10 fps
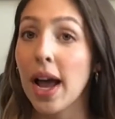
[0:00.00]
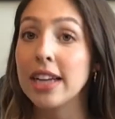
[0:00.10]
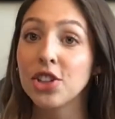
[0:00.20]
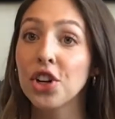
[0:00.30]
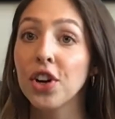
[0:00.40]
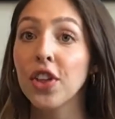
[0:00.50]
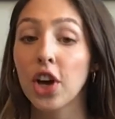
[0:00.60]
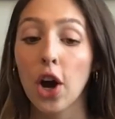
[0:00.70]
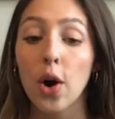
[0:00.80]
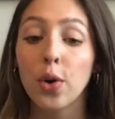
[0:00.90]
enter the
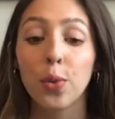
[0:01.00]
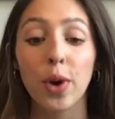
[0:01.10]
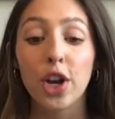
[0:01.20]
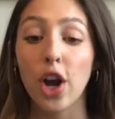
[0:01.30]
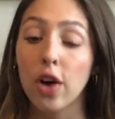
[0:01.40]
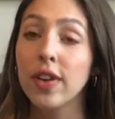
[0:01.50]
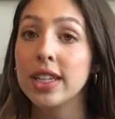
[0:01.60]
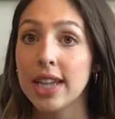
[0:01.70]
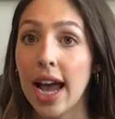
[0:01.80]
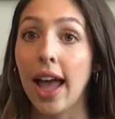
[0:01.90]
code
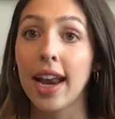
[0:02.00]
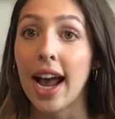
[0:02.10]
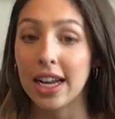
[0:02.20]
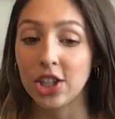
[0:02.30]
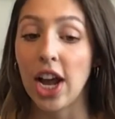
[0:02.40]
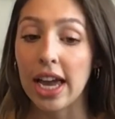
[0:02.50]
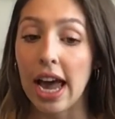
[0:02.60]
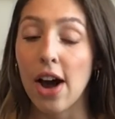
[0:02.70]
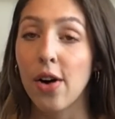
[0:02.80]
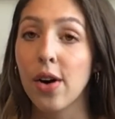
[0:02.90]
RENOVA10 at
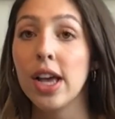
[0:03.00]
checkout.